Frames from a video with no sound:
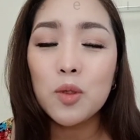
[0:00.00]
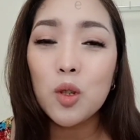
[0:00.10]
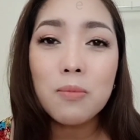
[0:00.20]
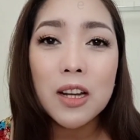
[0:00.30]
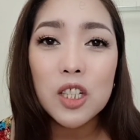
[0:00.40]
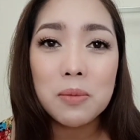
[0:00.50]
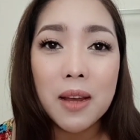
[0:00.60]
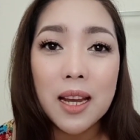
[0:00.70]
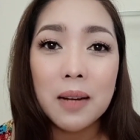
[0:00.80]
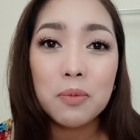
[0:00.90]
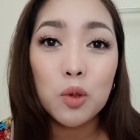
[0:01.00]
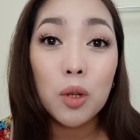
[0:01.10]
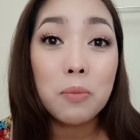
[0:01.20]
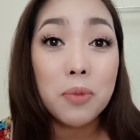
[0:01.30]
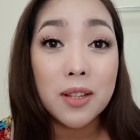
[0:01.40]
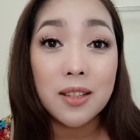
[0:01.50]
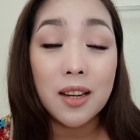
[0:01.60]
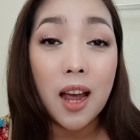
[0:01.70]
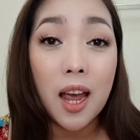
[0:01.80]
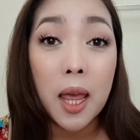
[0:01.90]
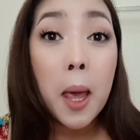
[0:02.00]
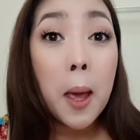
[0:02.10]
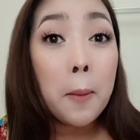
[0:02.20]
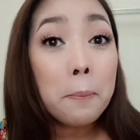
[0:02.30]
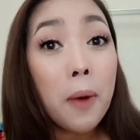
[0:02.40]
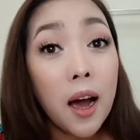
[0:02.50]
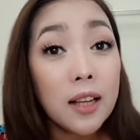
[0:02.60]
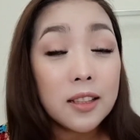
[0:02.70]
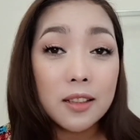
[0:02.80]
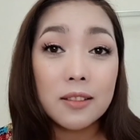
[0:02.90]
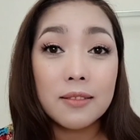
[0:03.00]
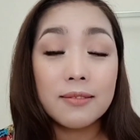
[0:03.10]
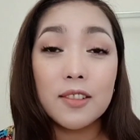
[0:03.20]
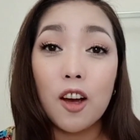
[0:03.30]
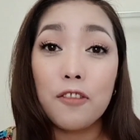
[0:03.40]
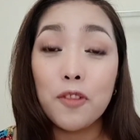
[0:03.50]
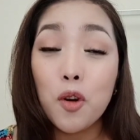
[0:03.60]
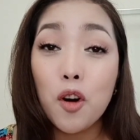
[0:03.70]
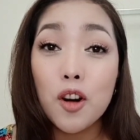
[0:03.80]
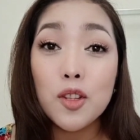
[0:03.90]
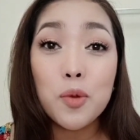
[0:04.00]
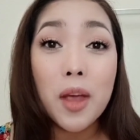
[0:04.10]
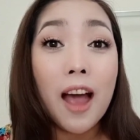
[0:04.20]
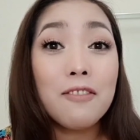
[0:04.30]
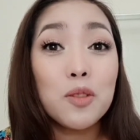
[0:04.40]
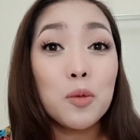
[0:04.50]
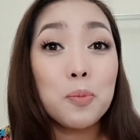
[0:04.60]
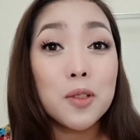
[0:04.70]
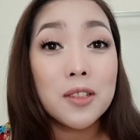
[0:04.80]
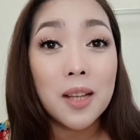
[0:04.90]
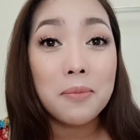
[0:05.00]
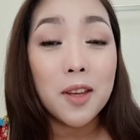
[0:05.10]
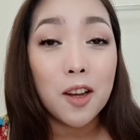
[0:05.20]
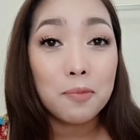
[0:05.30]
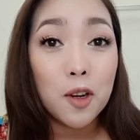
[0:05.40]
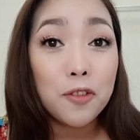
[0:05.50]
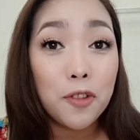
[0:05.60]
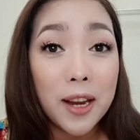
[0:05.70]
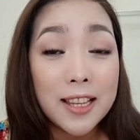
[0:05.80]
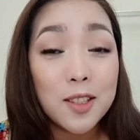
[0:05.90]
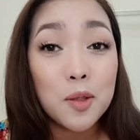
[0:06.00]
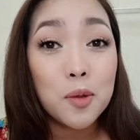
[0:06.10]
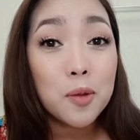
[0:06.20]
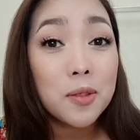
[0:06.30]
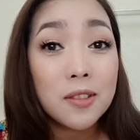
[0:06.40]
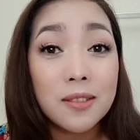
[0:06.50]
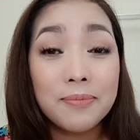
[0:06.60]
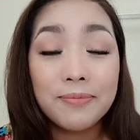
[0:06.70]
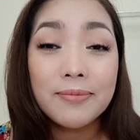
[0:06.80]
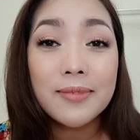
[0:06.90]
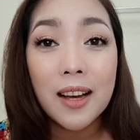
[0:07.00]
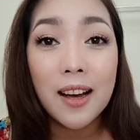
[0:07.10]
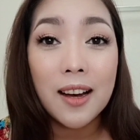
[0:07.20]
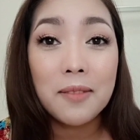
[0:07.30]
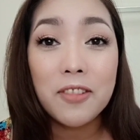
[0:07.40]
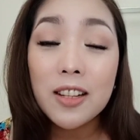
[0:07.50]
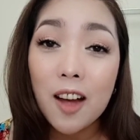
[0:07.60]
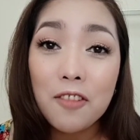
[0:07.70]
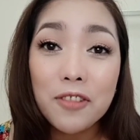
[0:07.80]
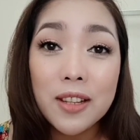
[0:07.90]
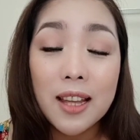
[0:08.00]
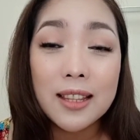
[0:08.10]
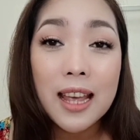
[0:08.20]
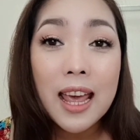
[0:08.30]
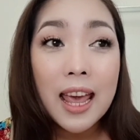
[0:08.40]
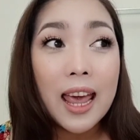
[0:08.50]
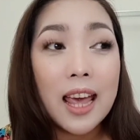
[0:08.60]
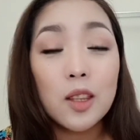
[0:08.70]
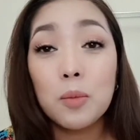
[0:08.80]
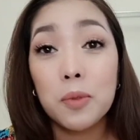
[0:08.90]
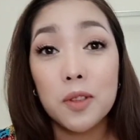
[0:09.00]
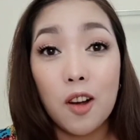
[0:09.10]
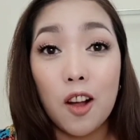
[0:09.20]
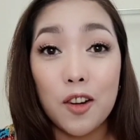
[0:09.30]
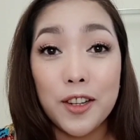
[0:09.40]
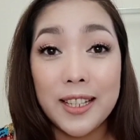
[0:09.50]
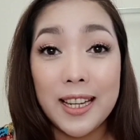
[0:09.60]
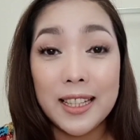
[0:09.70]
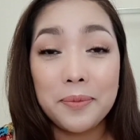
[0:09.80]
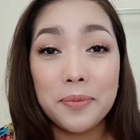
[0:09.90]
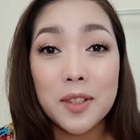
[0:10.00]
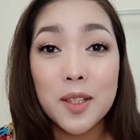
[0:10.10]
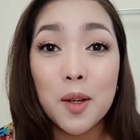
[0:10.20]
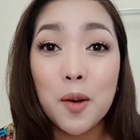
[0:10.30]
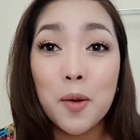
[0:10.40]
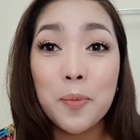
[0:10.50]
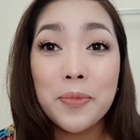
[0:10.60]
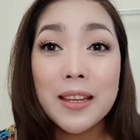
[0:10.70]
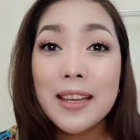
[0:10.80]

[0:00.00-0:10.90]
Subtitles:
too much makeup to impress a guy. But of course, we have to put something on our face to feel confident and to put color in it. So